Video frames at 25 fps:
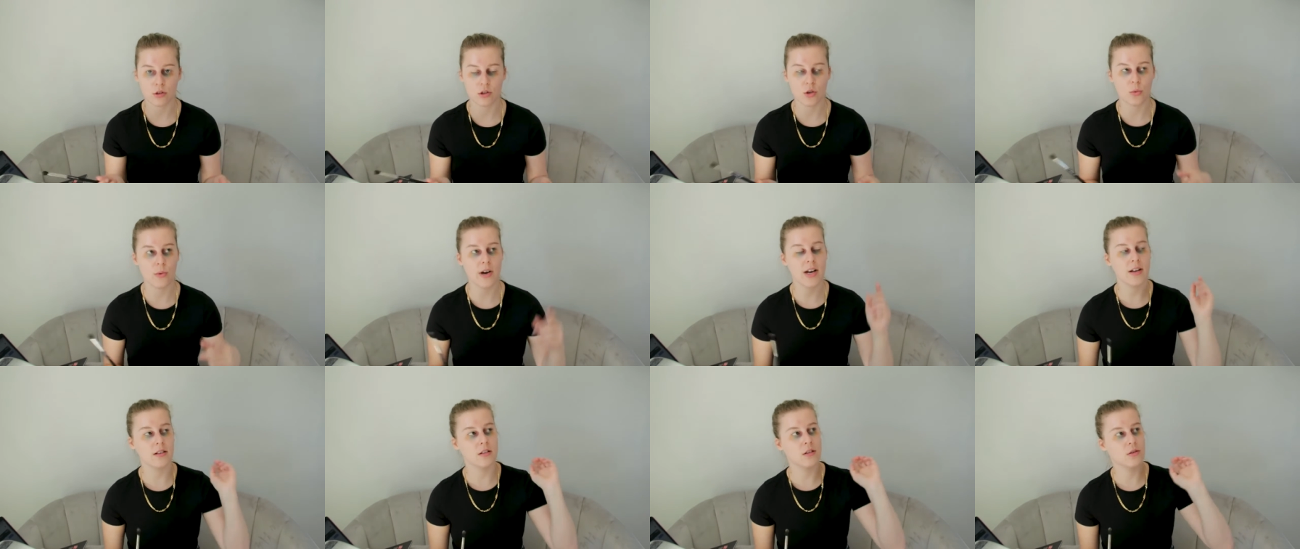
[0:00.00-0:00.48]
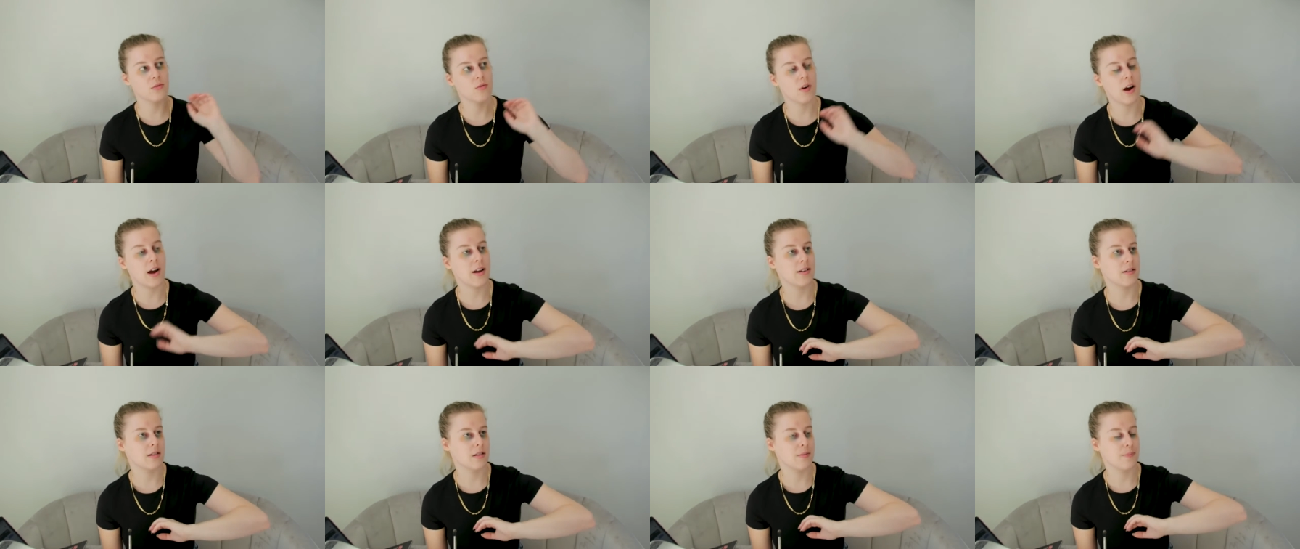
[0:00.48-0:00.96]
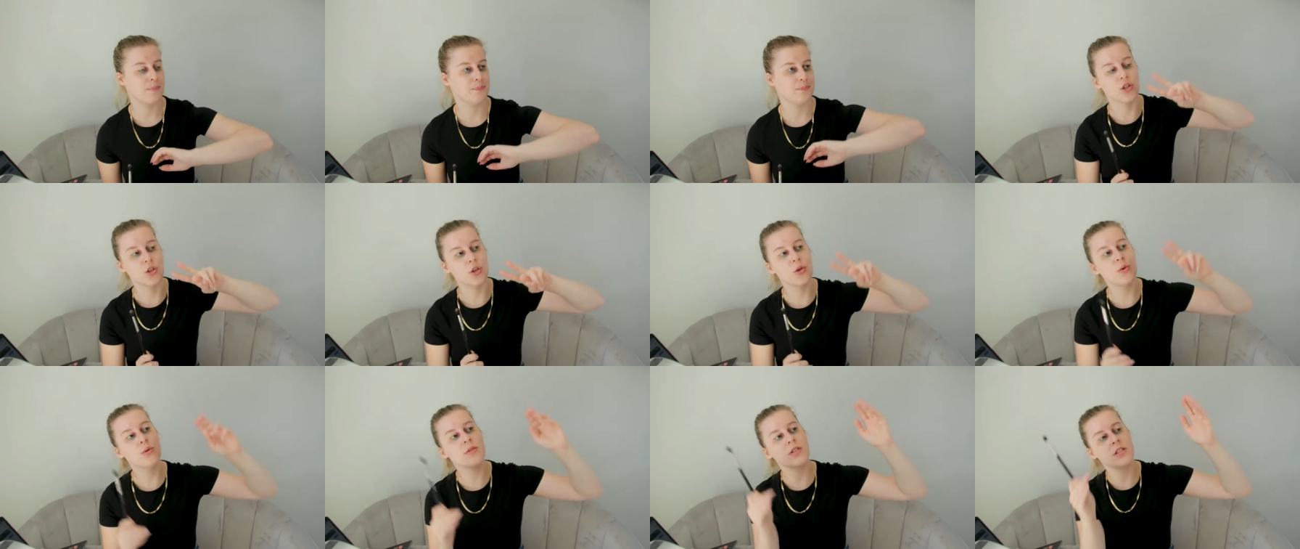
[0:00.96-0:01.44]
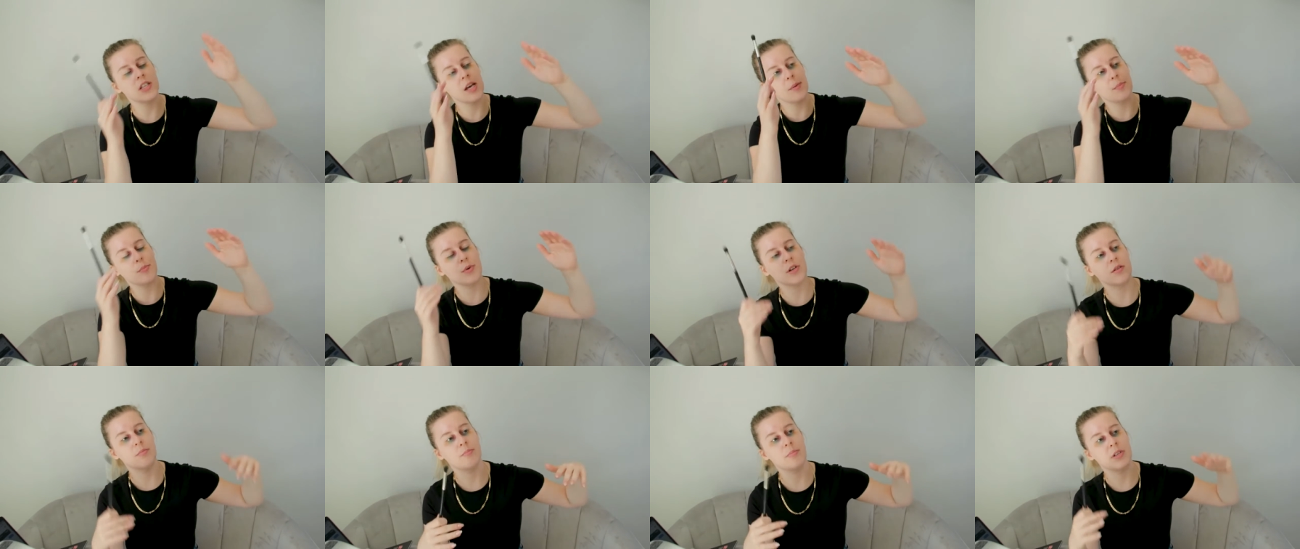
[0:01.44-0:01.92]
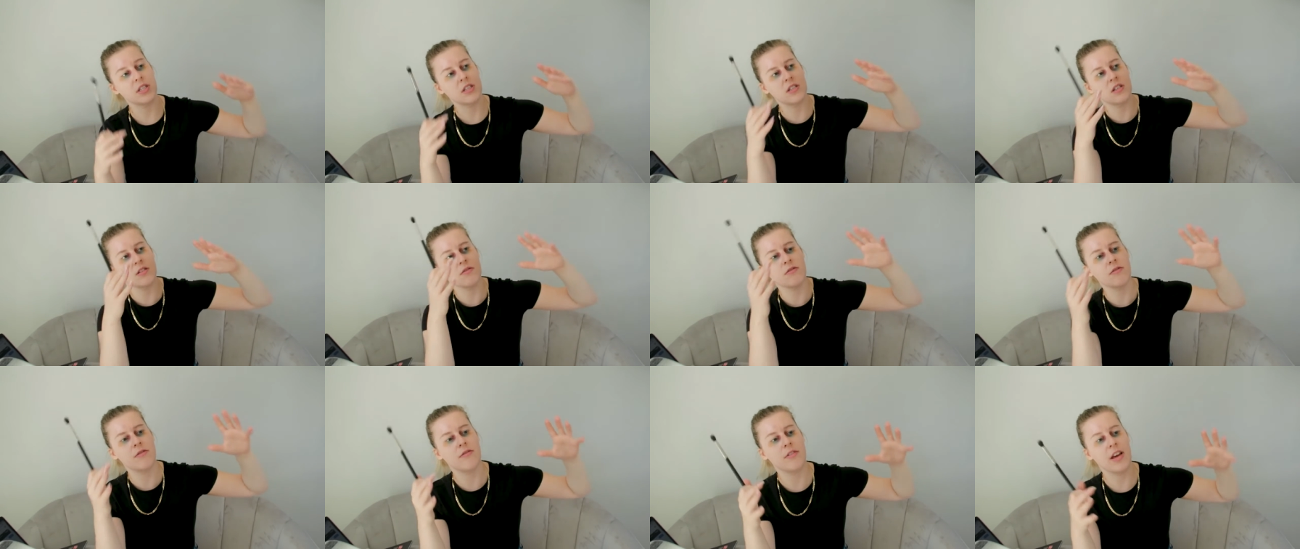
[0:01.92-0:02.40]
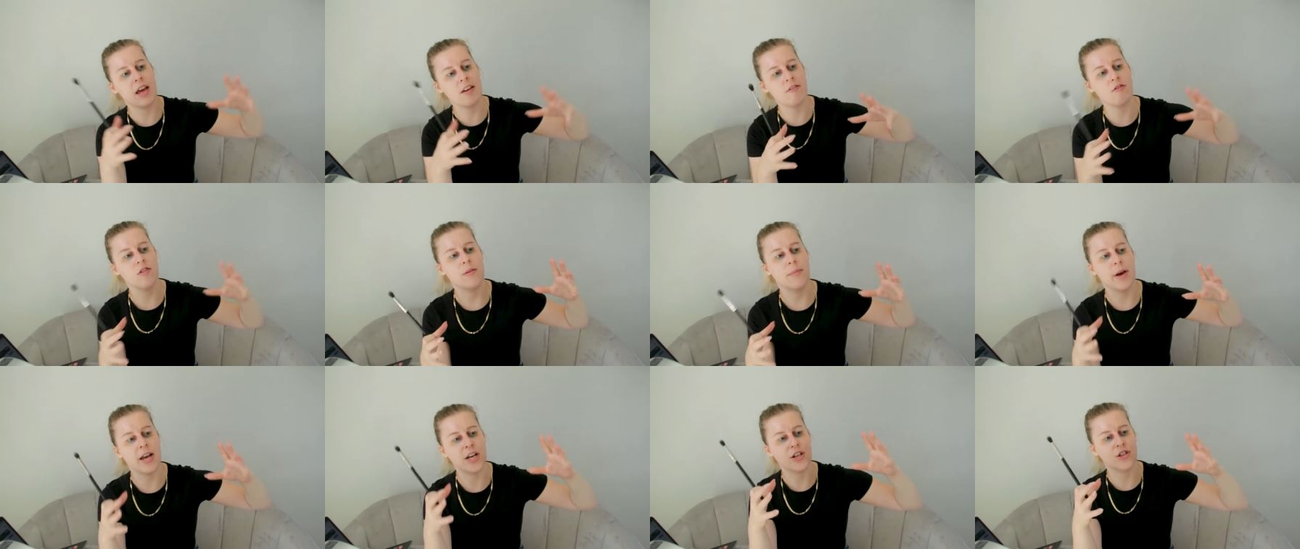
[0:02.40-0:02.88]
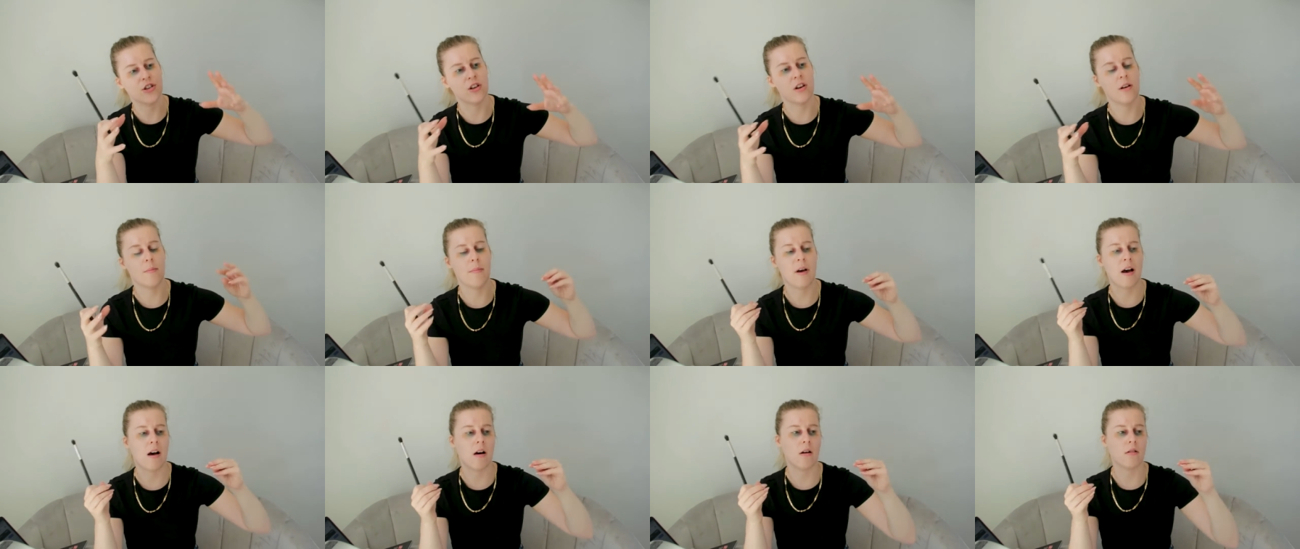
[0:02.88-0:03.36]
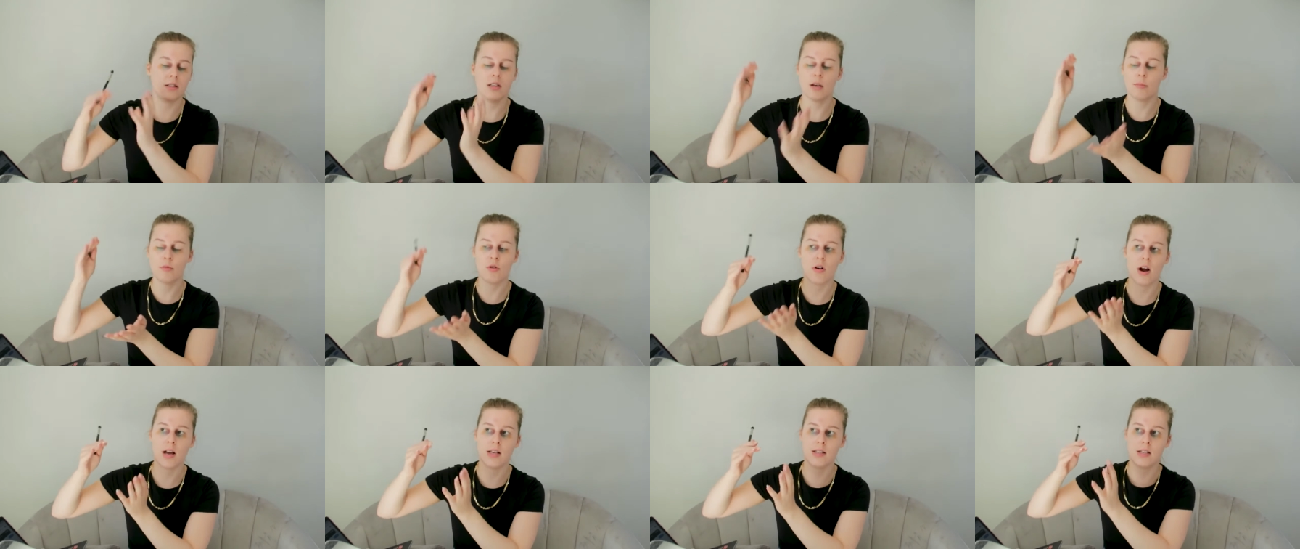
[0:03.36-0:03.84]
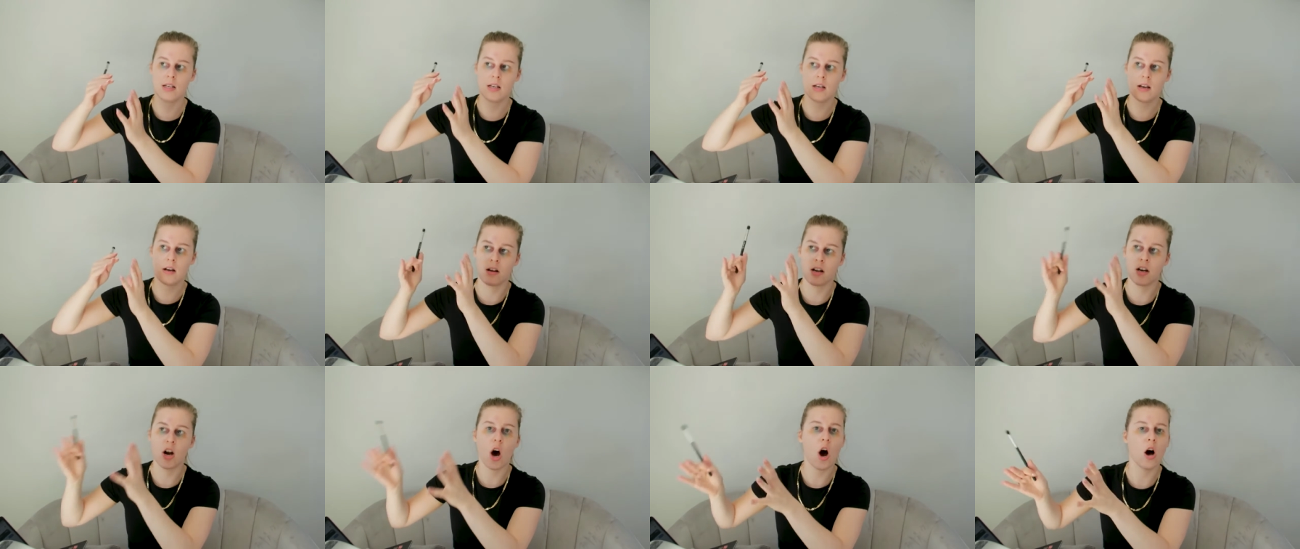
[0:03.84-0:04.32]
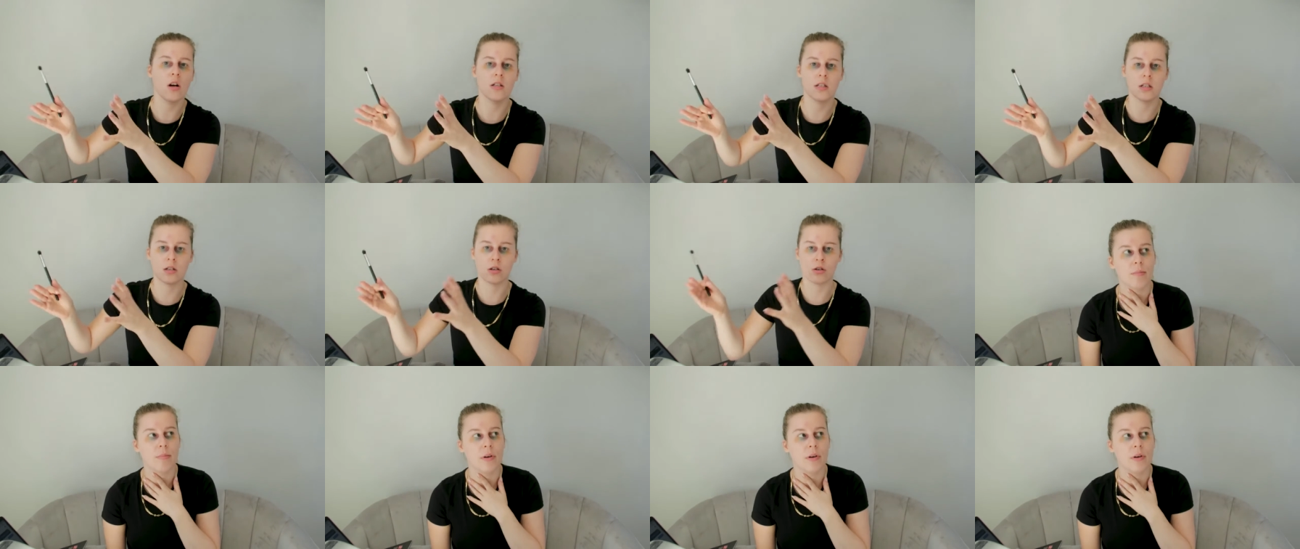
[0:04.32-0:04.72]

So we had to write two separate bits of information about summarizing an article,